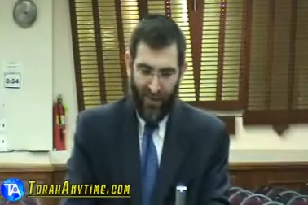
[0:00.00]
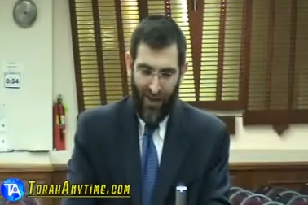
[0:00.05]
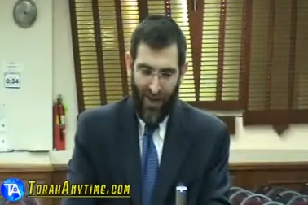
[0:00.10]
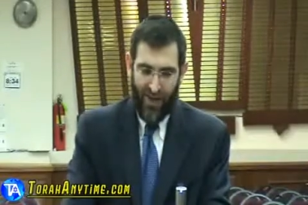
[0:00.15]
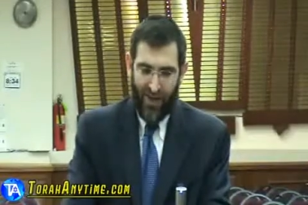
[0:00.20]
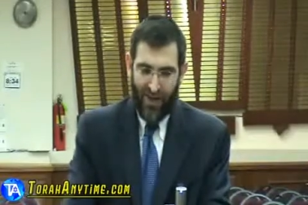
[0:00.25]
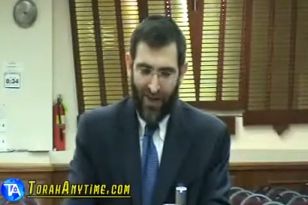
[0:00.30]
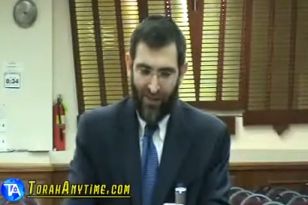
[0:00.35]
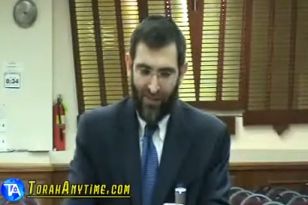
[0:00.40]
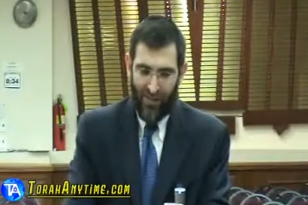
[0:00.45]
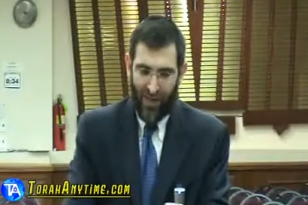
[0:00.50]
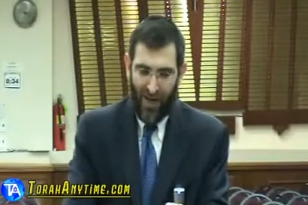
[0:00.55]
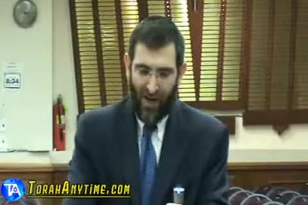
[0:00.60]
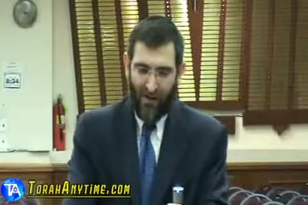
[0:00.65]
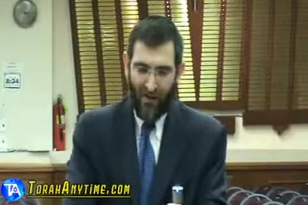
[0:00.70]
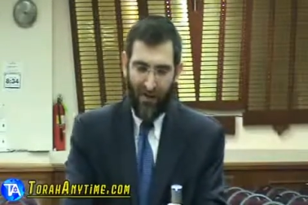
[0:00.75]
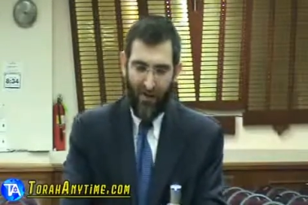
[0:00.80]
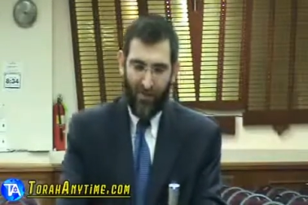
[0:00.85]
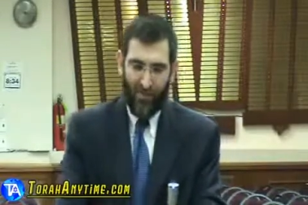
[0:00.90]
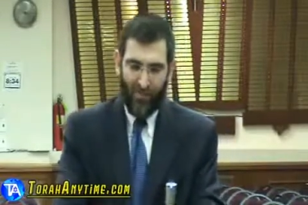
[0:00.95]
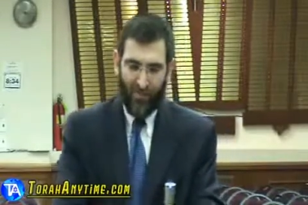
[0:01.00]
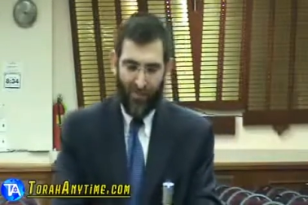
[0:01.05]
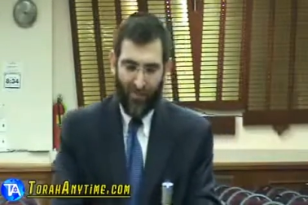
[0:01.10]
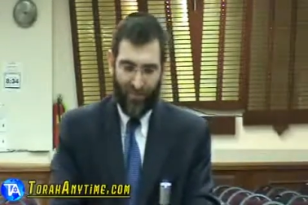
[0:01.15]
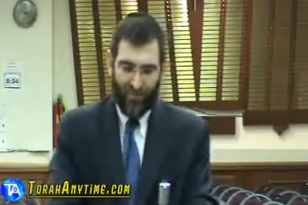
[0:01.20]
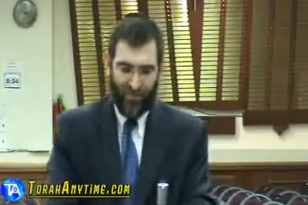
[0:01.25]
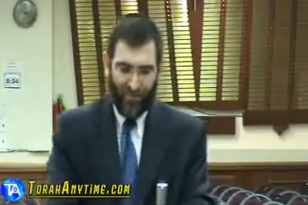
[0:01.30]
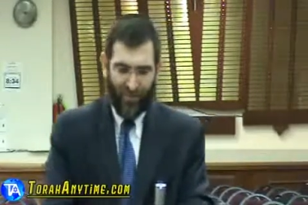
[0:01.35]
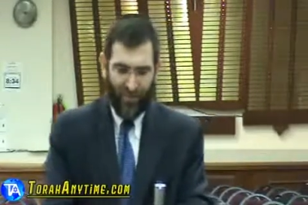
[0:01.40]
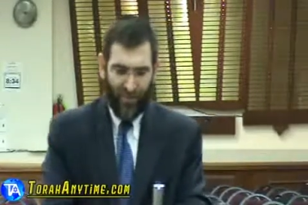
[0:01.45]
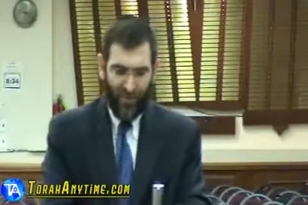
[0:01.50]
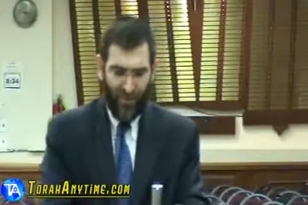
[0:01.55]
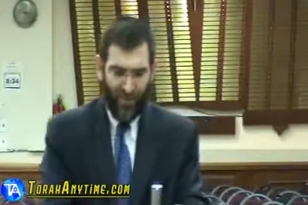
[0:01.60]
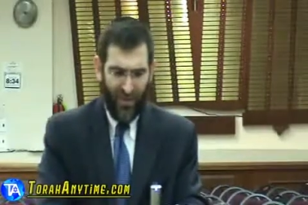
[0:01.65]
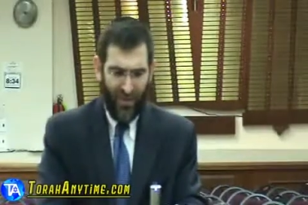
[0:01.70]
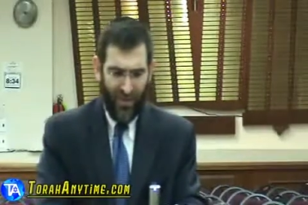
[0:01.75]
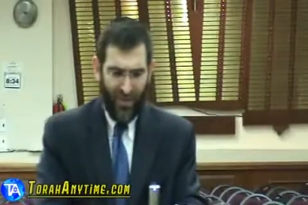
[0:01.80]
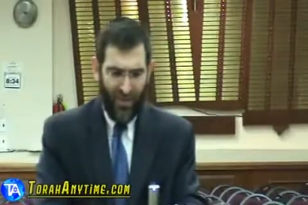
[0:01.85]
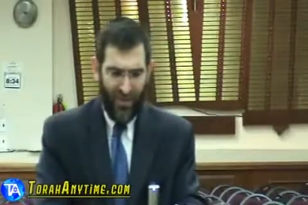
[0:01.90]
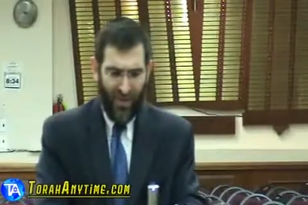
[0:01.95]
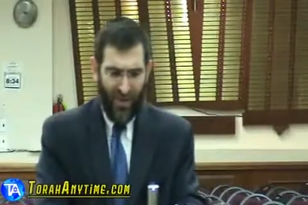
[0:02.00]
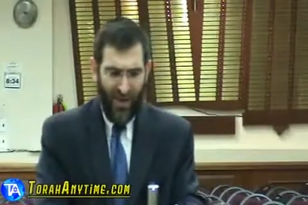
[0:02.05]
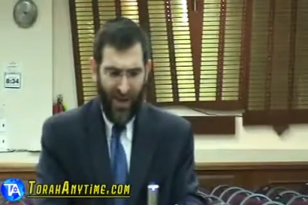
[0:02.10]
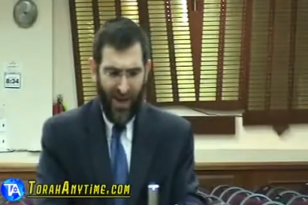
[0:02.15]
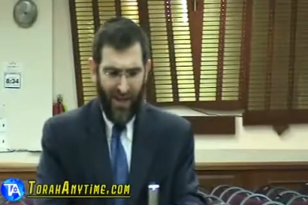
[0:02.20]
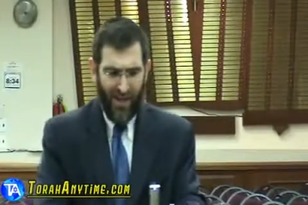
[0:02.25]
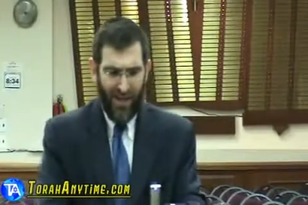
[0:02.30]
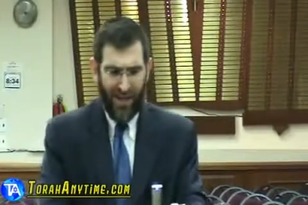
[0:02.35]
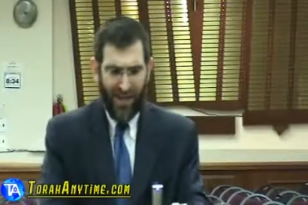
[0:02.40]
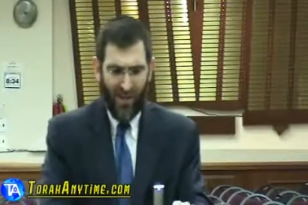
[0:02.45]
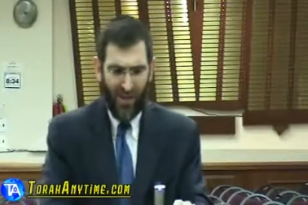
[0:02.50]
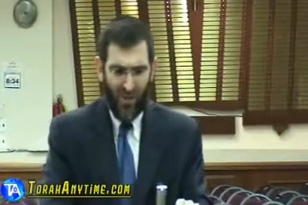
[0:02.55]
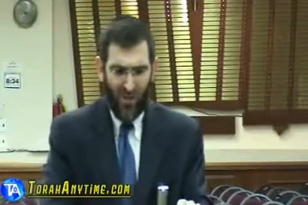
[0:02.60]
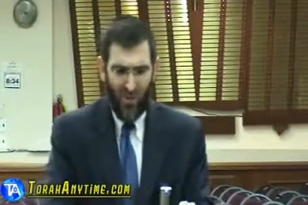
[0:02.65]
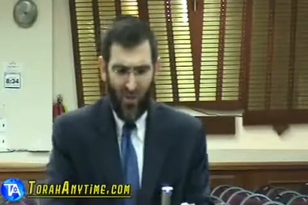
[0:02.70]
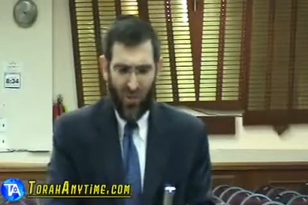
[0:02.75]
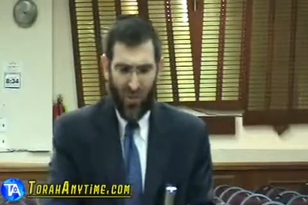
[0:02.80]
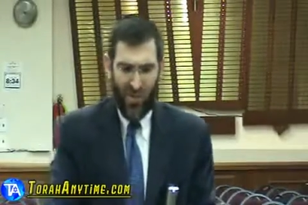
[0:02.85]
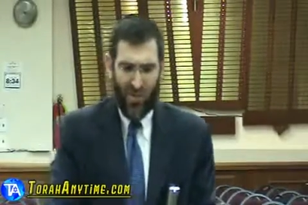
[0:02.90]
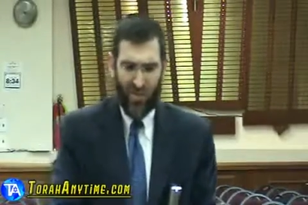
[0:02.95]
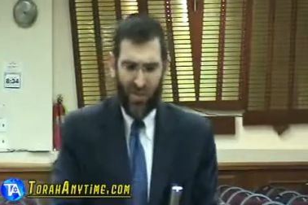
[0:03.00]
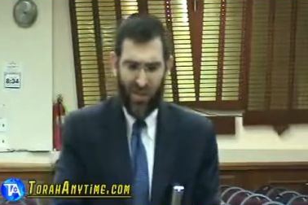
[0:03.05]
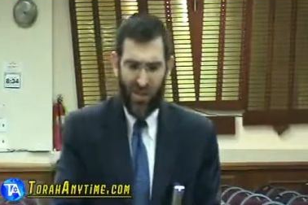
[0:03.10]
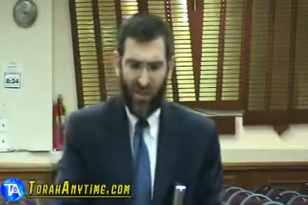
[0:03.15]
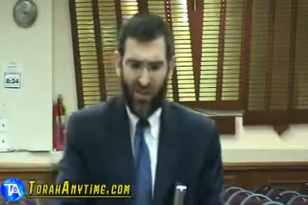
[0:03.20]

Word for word: Then he comes out and he says, Who here